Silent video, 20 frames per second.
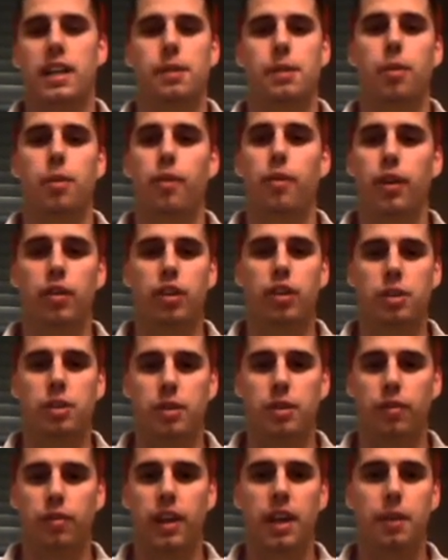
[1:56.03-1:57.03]
perfect
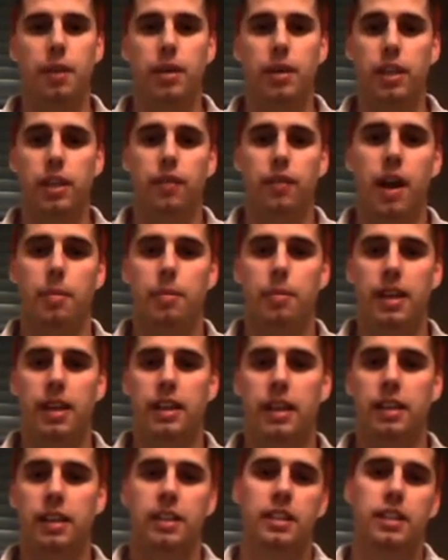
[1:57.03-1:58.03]
Christmas for him and his family.